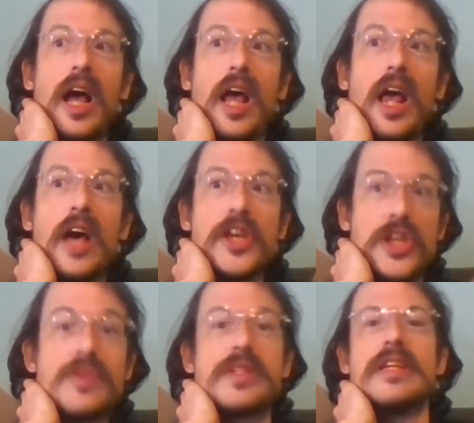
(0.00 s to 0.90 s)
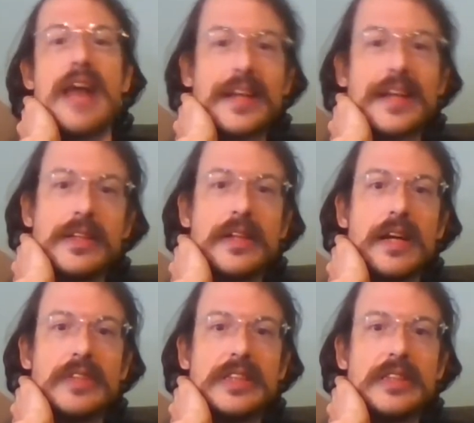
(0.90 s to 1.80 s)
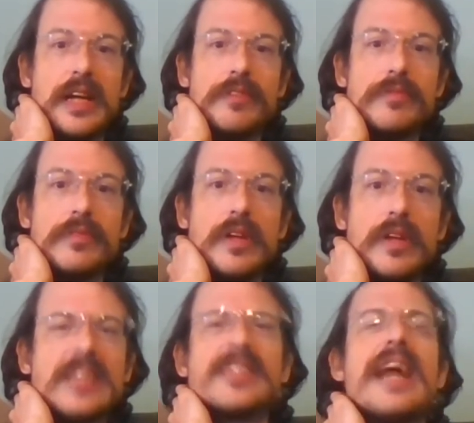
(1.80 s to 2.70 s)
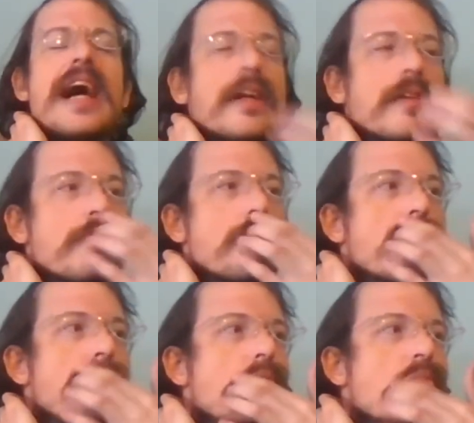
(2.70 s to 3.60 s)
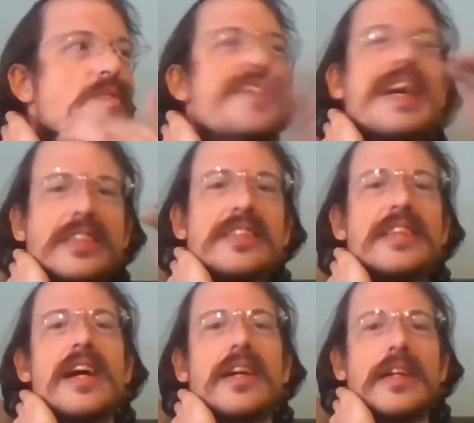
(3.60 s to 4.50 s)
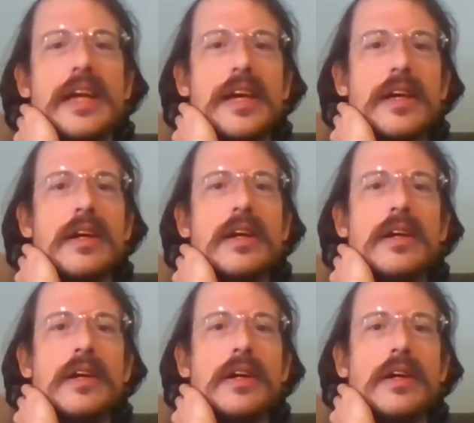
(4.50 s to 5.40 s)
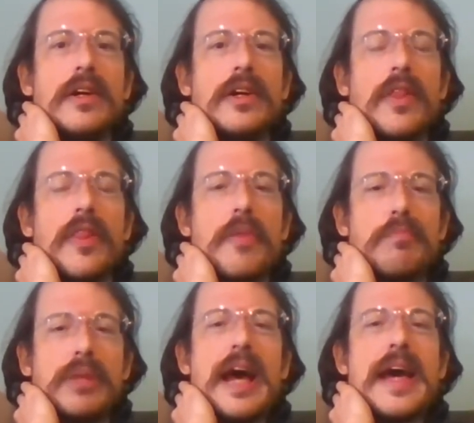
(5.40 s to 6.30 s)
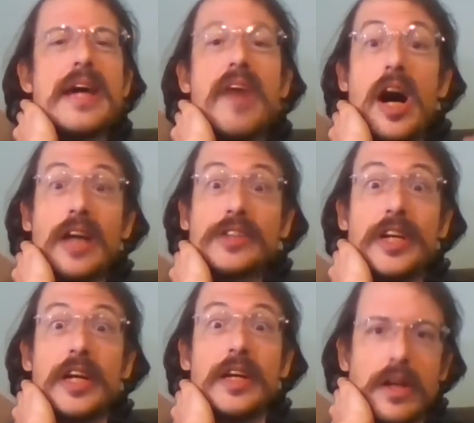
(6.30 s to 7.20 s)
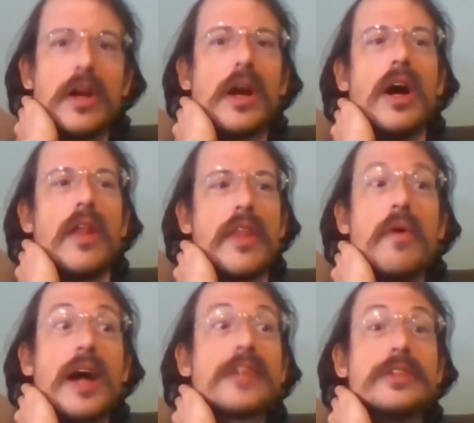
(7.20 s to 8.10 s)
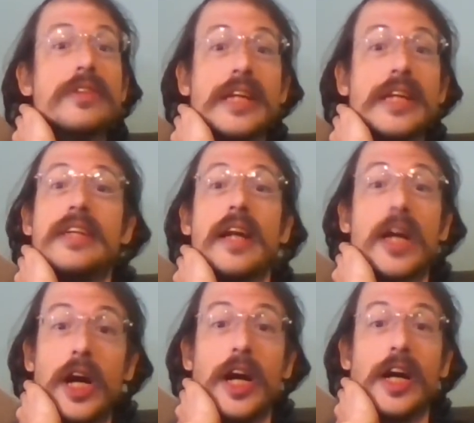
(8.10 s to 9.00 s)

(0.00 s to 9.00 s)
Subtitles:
a useless act in and of itself. It's not necessarily the play of a huckster, although huckstering did occur.